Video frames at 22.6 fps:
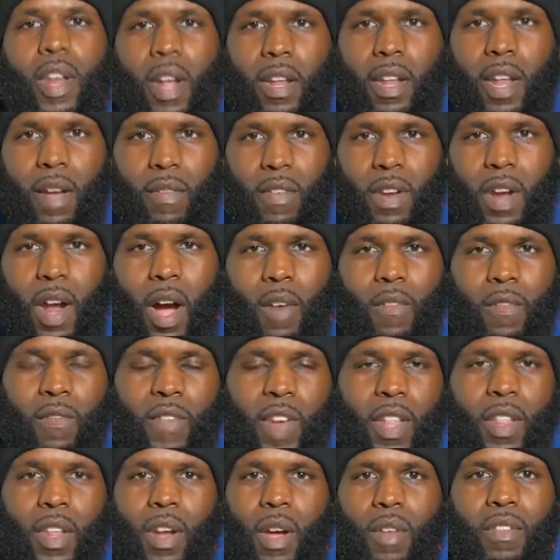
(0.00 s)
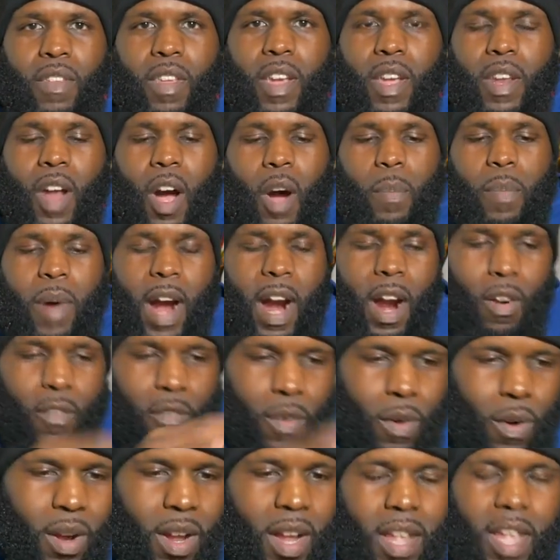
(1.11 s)
all-loving, all-feeling, all-seeing,
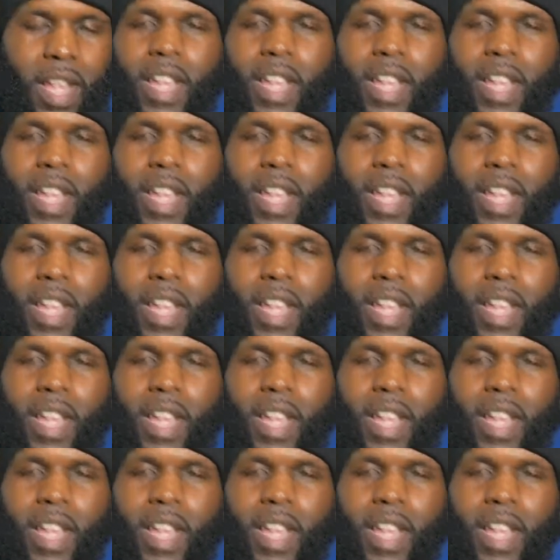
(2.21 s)
all-powerful.